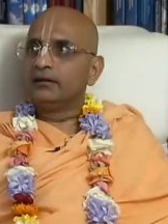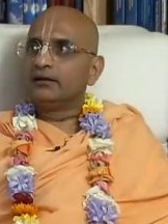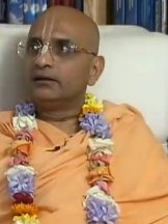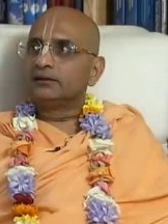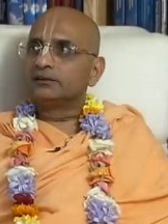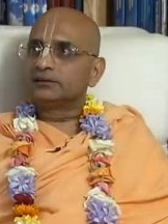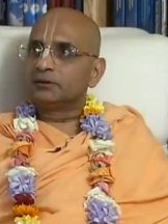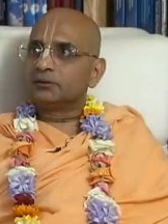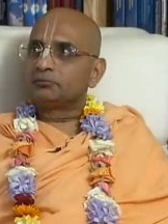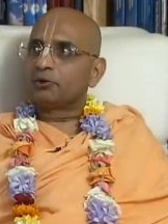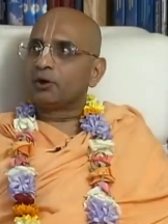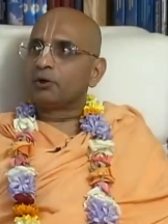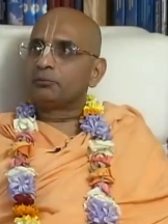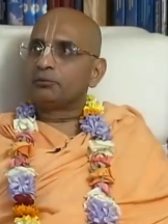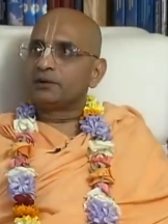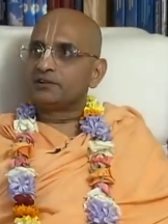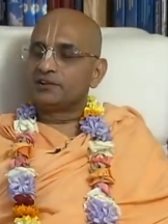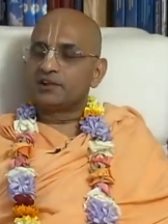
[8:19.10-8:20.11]
You see,
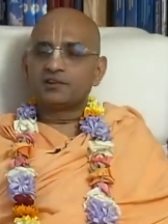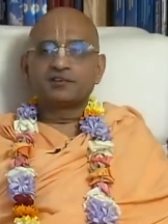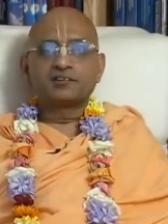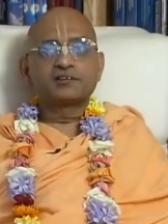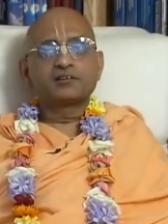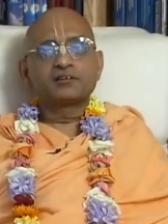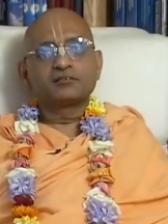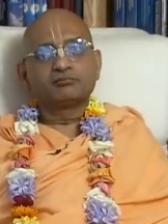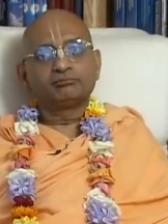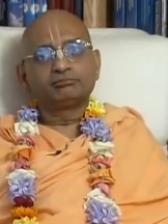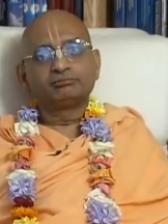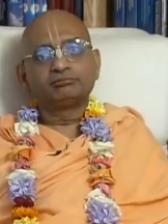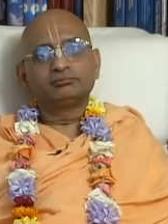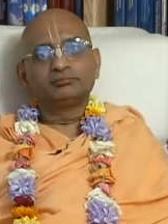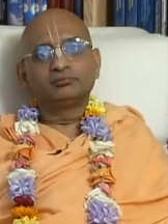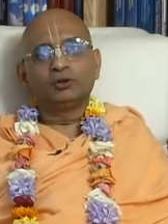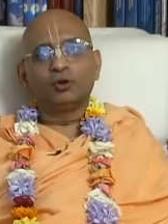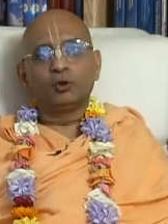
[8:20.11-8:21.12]
Prabhupada just
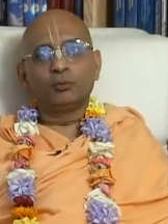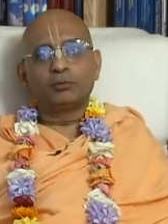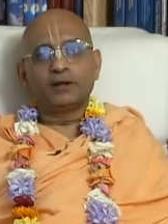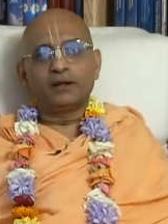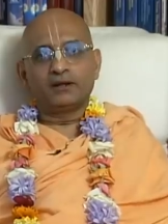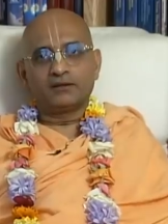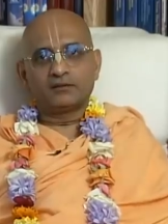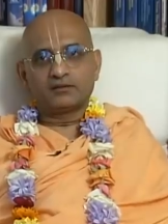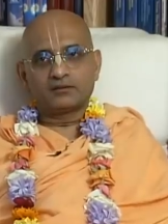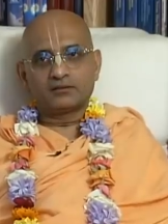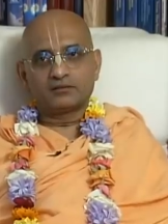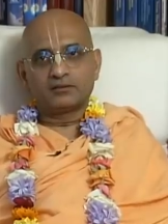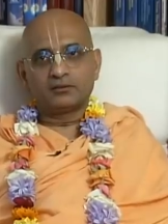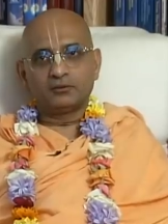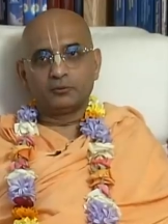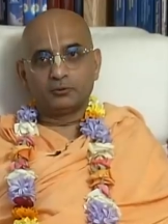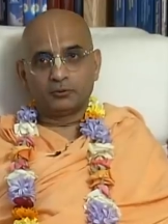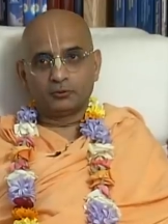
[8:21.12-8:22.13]
opened
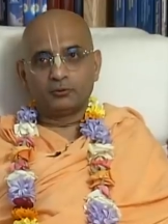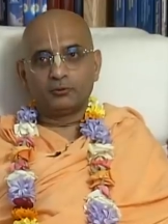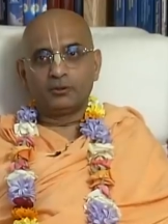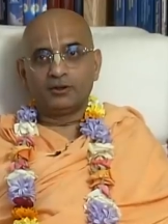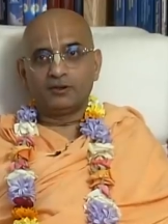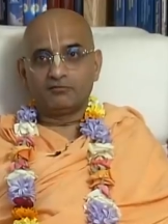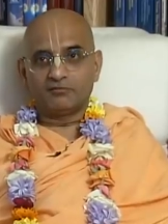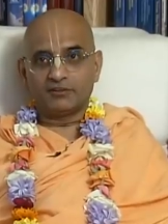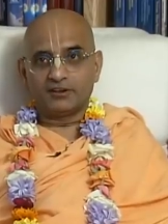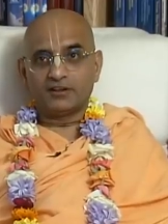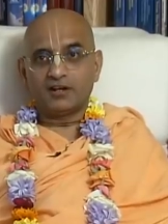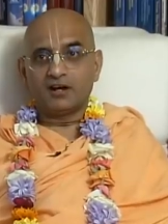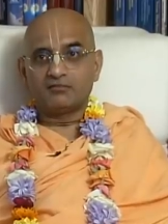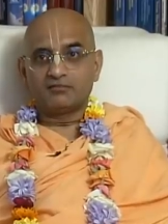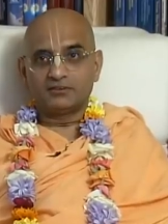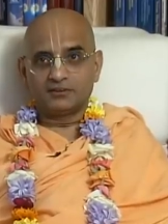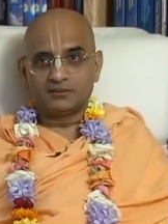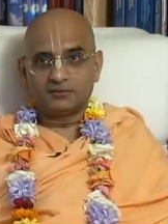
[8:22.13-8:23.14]
the Gurukul in
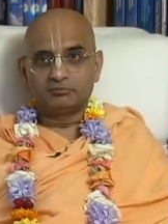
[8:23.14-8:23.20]
Vrindavan